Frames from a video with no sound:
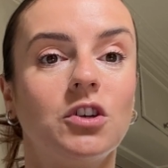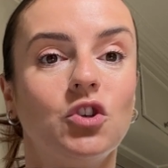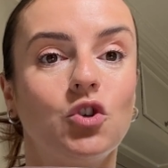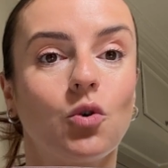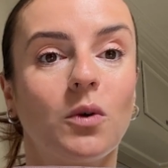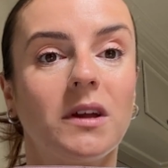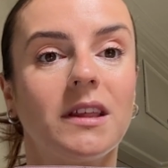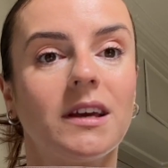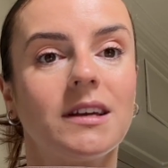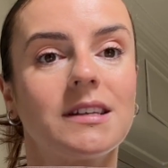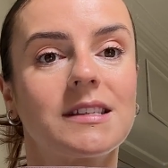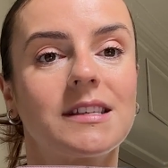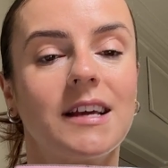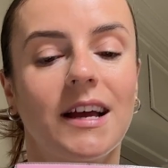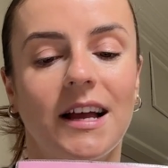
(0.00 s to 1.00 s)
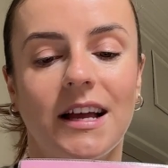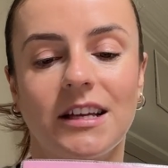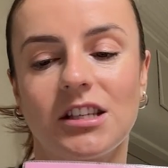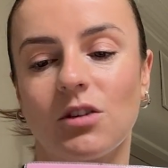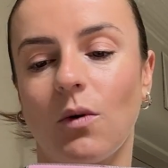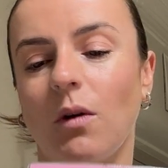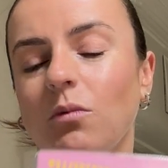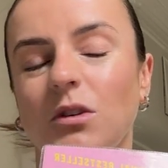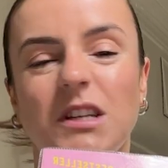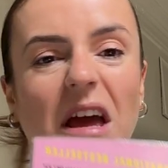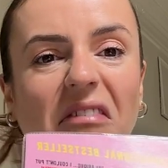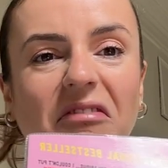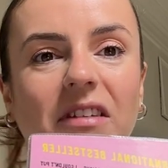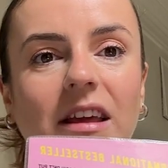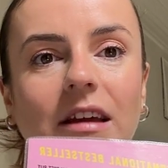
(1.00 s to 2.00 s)
enjoy this. So I would
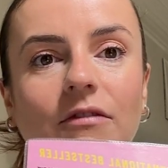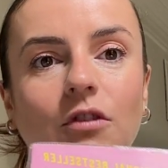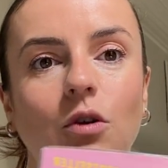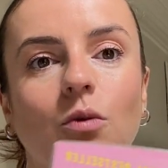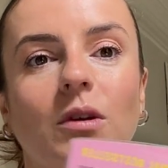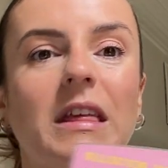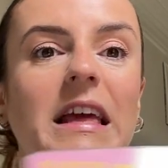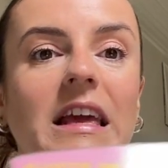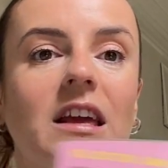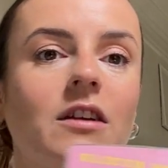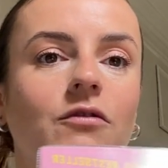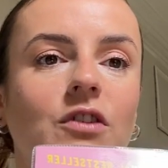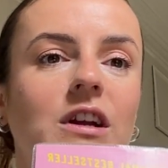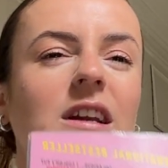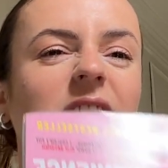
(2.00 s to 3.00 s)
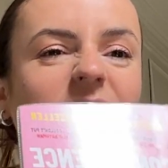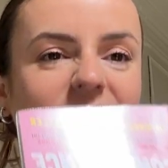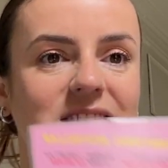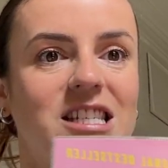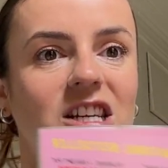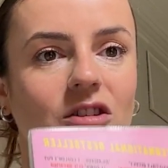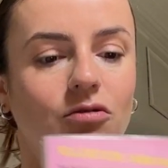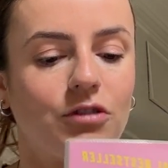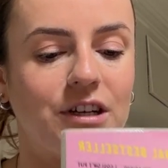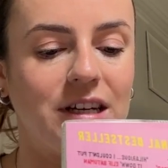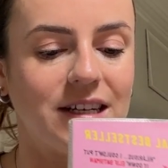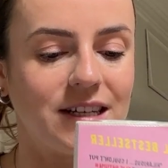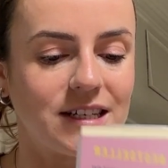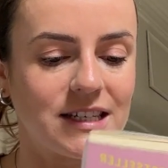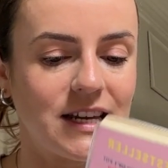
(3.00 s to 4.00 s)
definitely, if you were thinking of reading it, still read
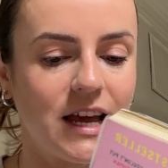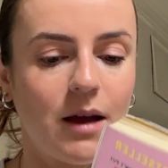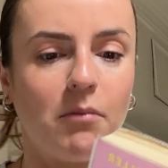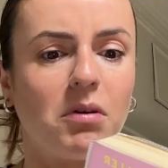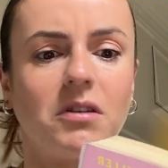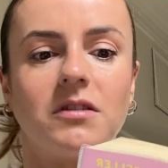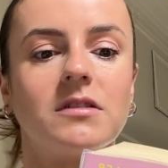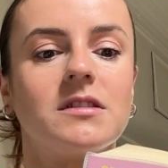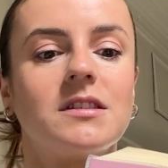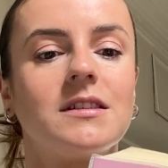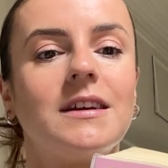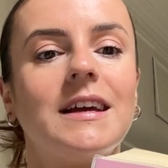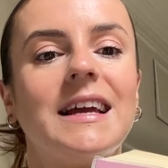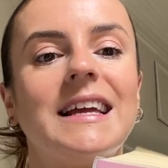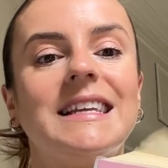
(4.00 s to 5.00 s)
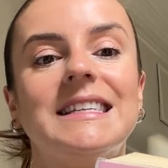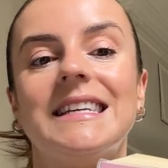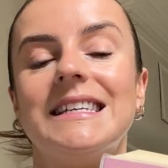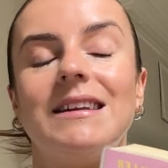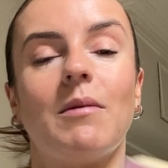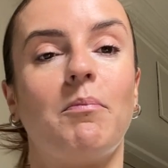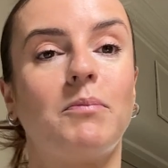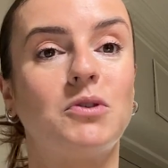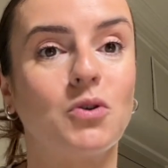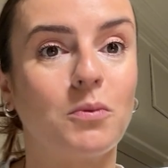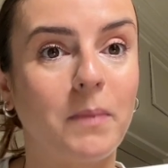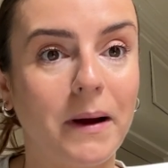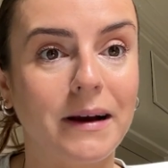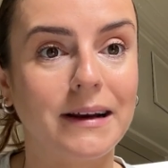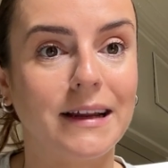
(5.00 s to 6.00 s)
it, because it took
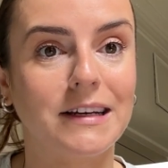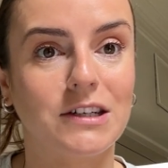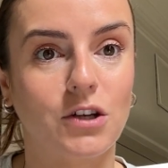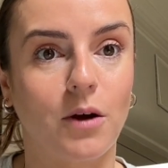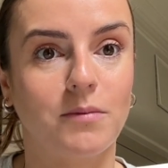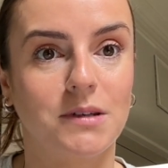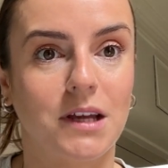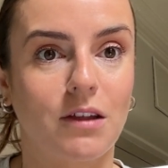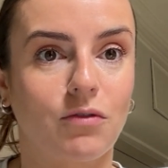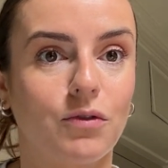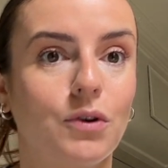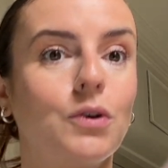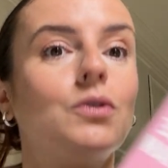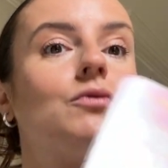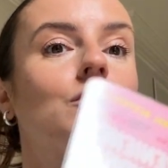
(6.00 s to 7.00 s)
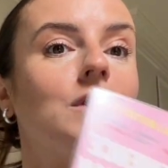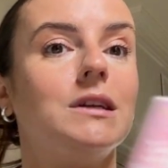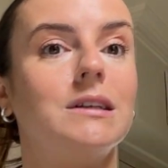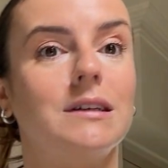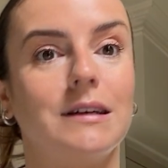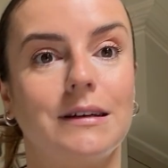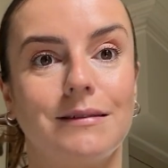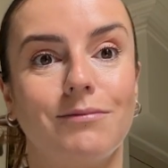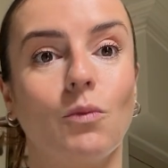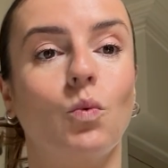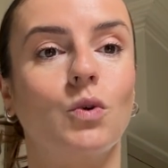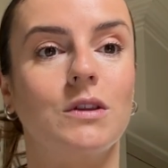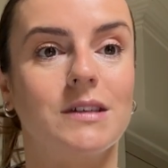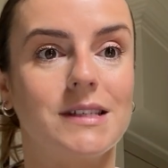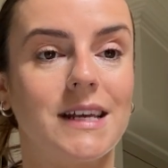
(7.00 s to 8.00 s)
barely any time to get through. You could read it in
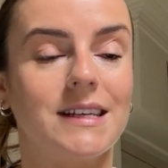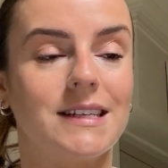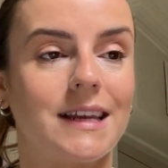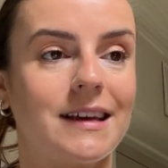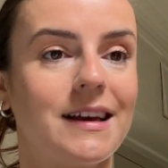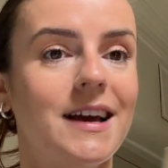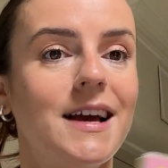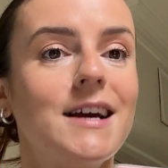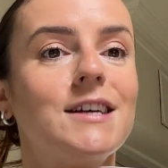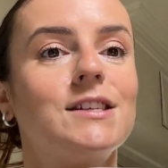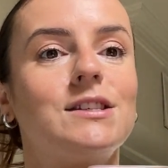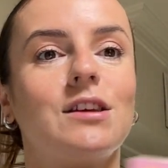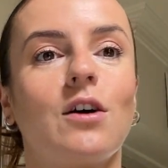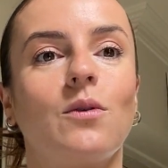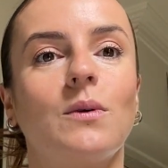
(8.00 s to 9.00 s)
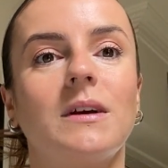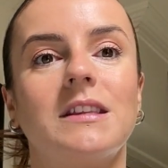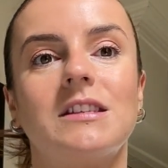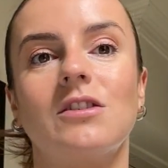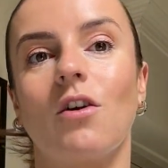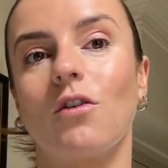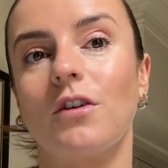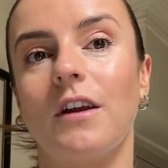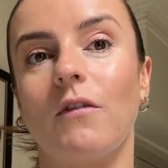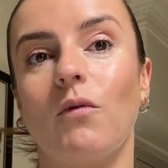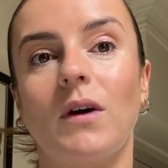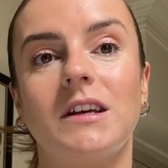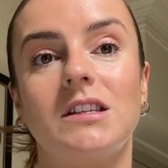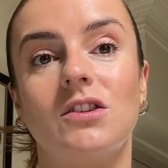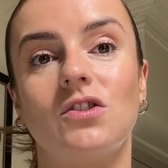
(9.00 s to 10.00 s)
one sitting, so it's not going to have
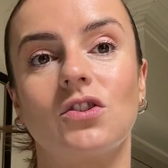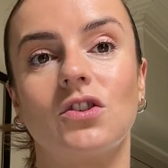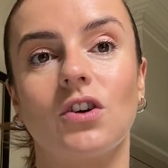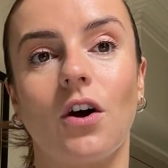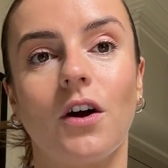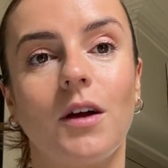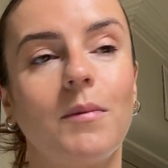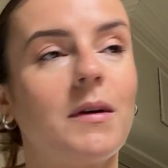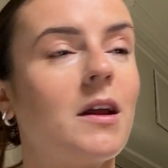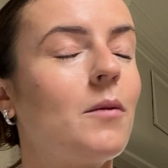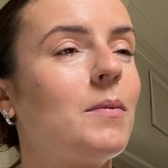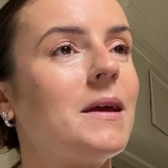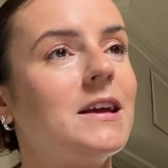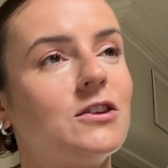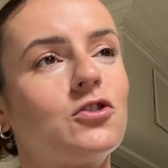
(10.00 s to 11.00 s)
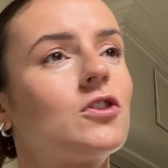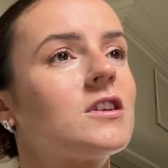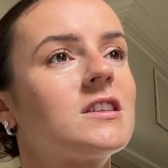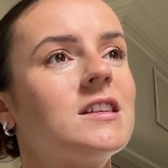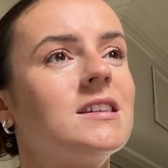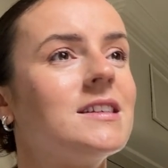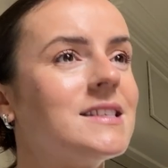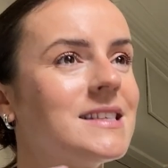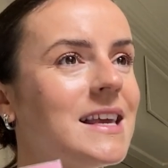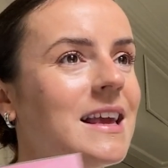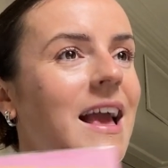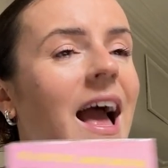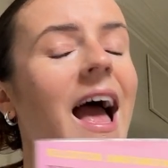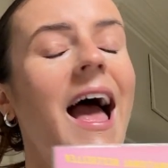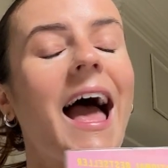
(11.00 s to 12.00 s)
wasted your time. And I'd be interested to
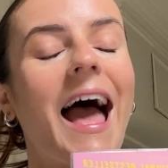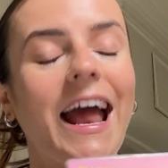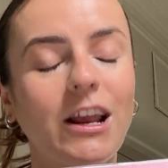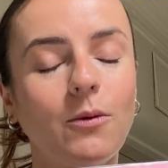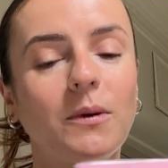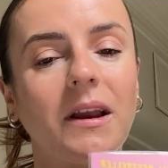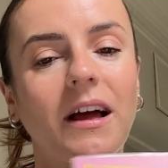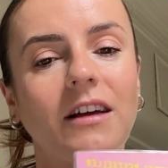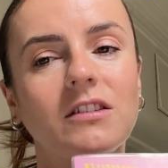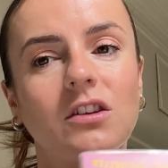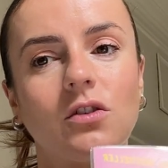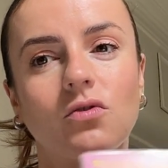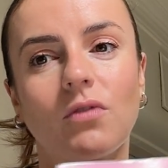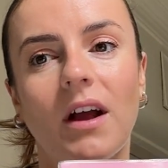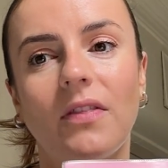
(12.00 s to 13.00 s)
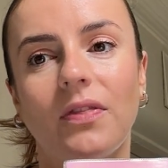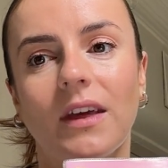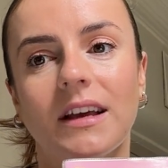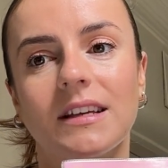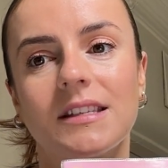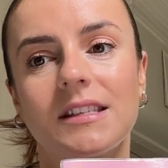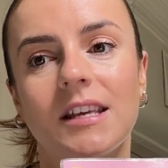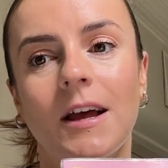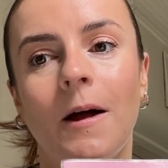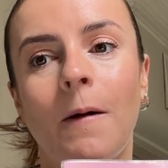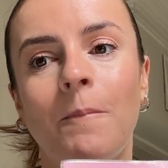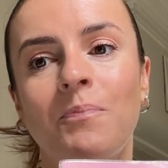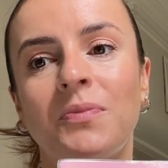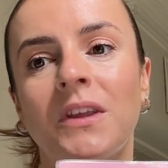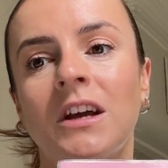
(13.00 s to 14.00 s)
see anyone else who's read this.
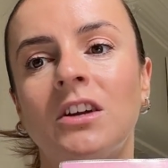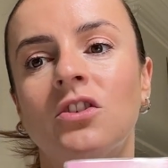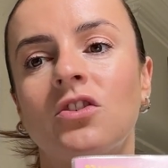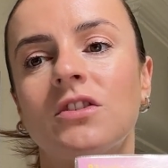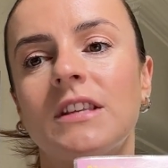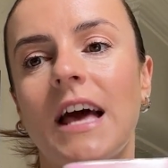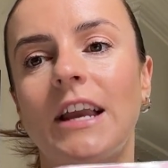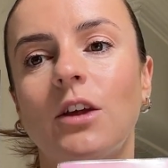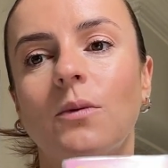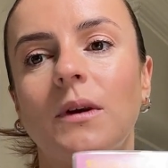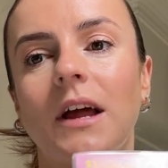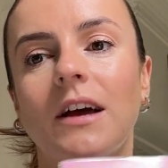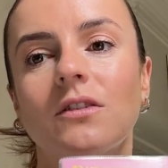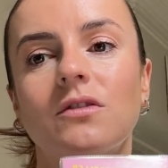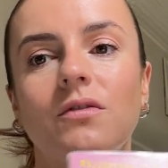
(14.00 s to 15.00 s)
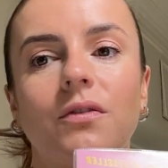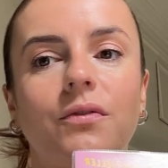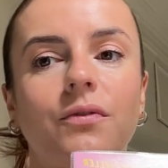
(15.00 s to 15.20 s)
Does anyone else